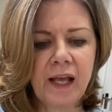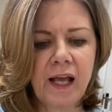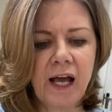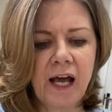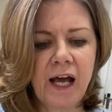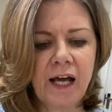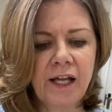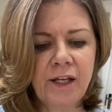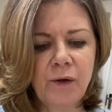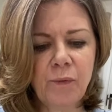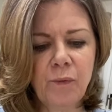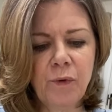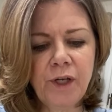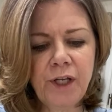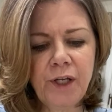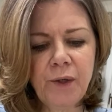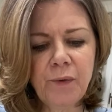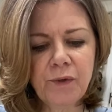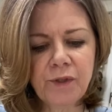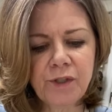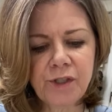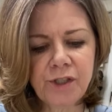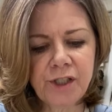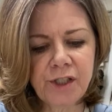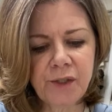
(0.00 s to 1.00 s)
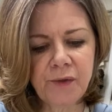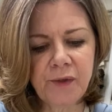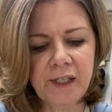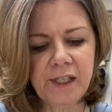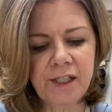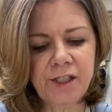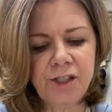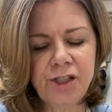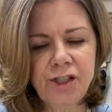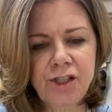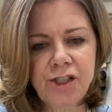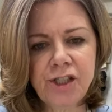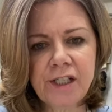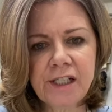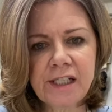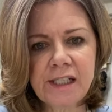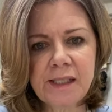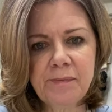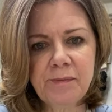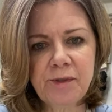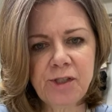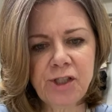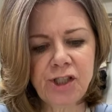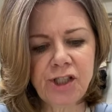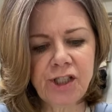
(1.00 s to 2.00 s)
and what you want to do is just
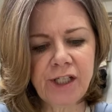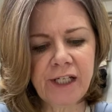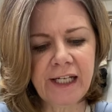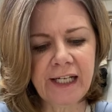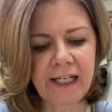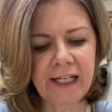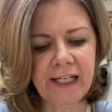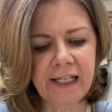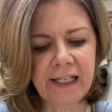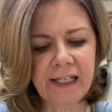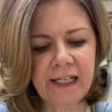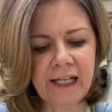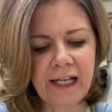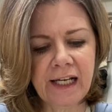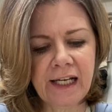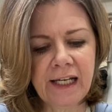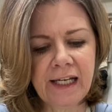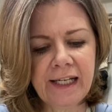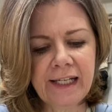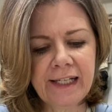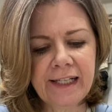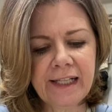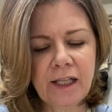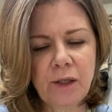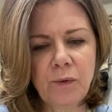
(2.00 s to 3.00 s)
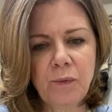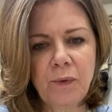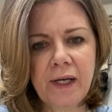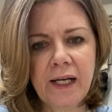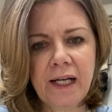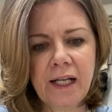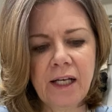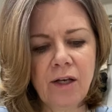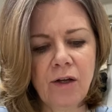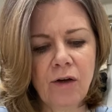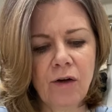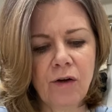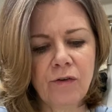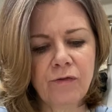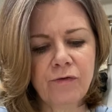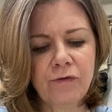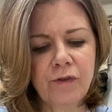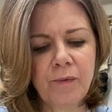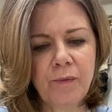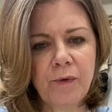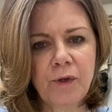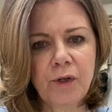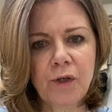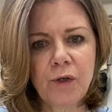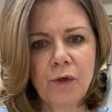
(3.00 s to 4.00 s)
machine a little way along
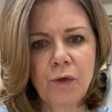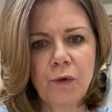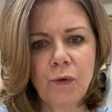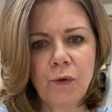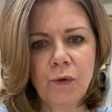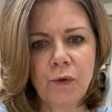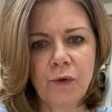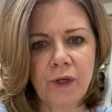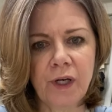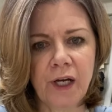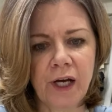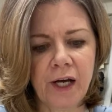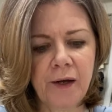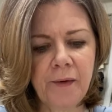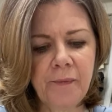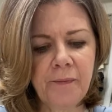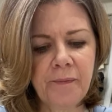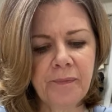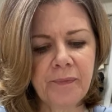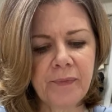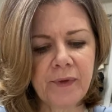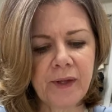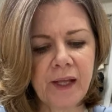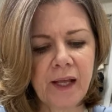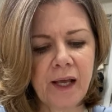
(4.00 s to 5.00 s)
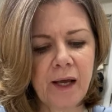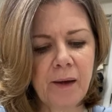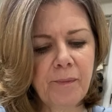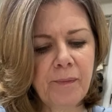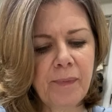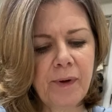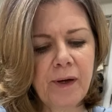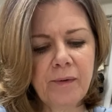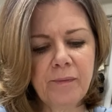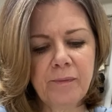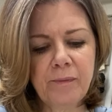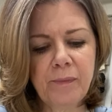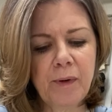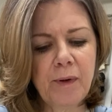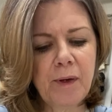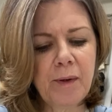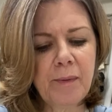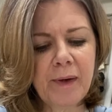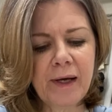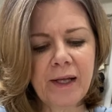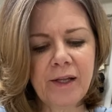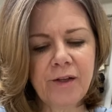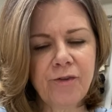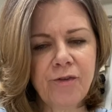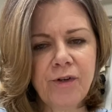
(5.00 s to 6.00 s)
from the corner, probably
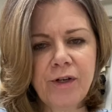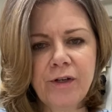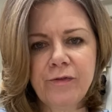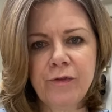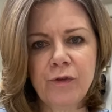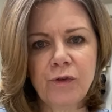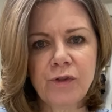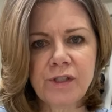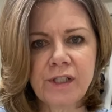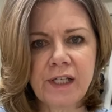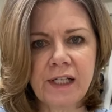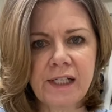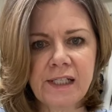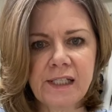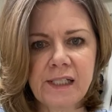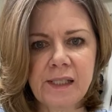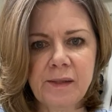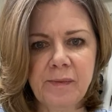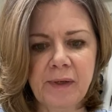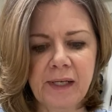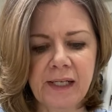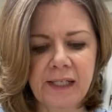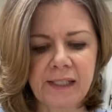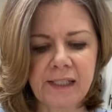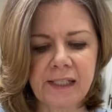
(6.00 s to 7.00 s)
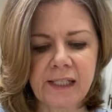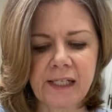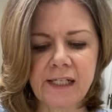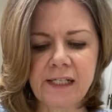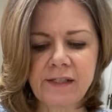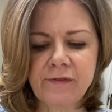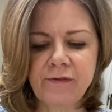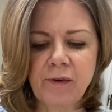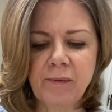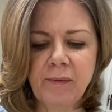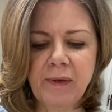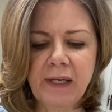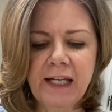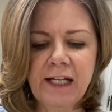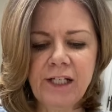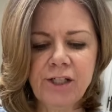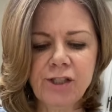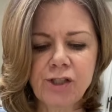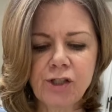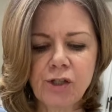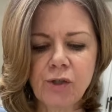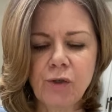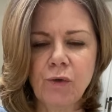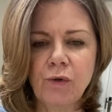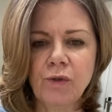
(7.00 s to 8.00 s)
about 3 or 4 centimeters from
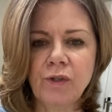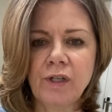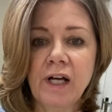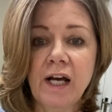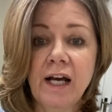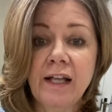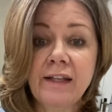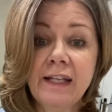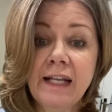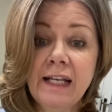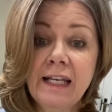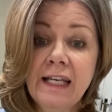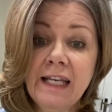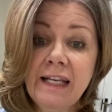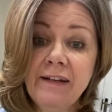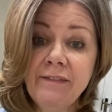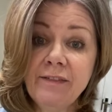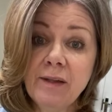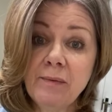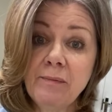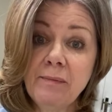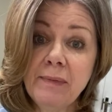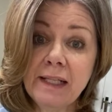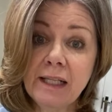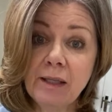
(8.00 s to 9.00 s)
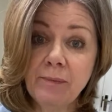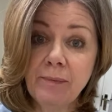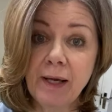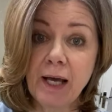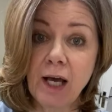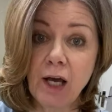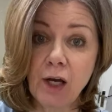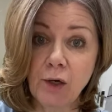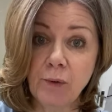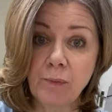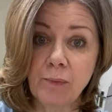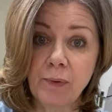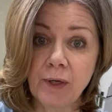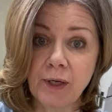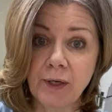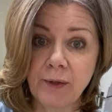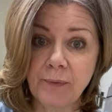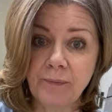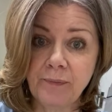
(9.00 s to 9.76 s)
each corner, and then leave the middle bit open.